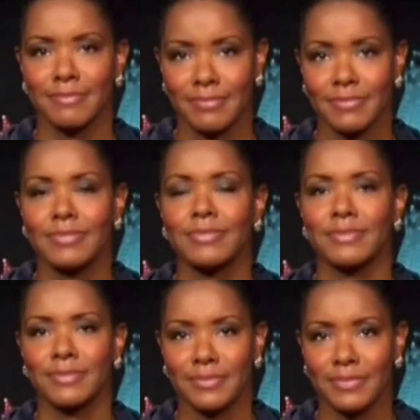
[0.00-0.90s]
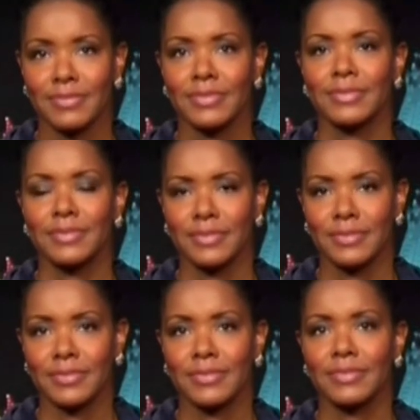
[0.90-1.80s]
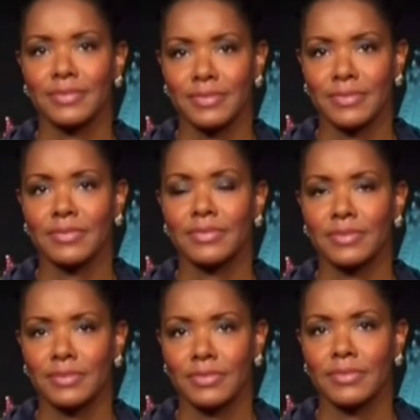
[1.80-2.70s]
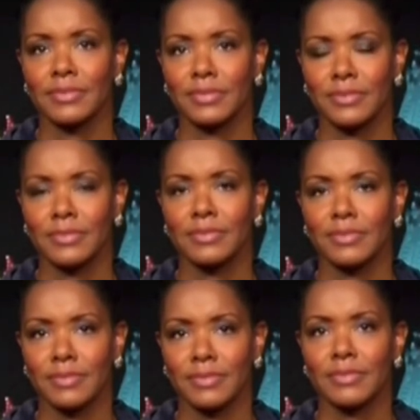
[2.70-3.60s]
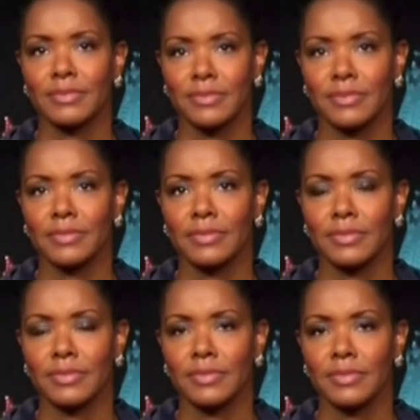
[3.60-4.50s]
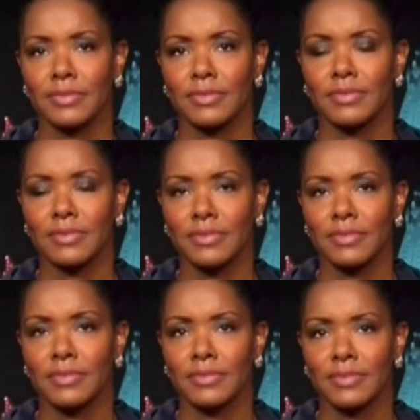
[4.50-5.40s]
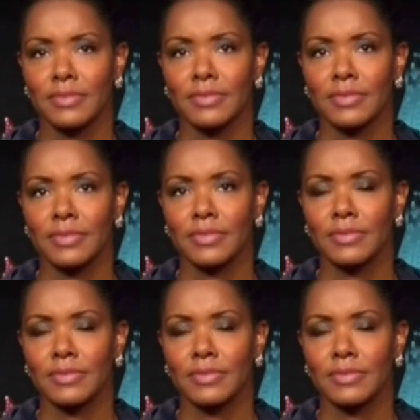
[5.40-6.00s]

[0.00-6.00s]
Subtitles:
This person isn't speaking.